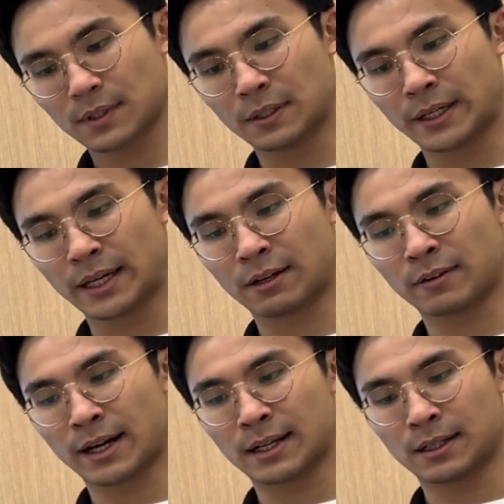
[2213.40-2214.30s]
Go ahead and
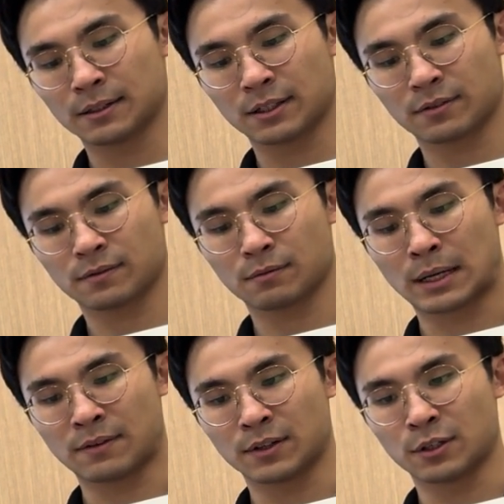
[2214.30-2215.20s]
write down
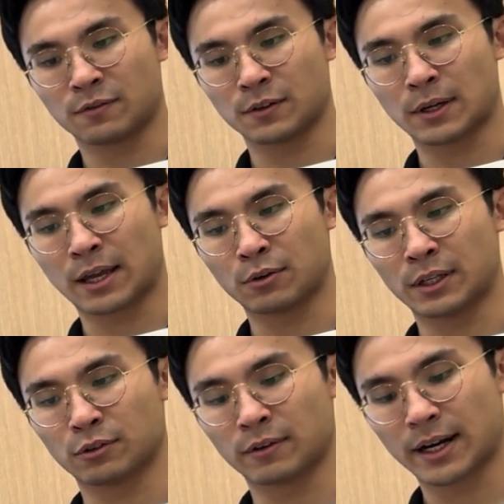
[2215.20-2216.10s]
whatever you feel like you
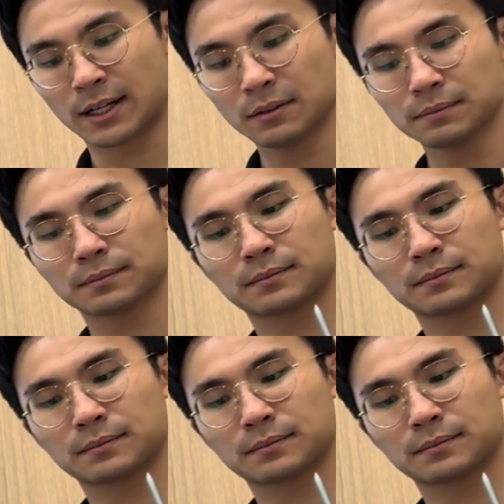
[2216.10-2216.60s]
need to write down.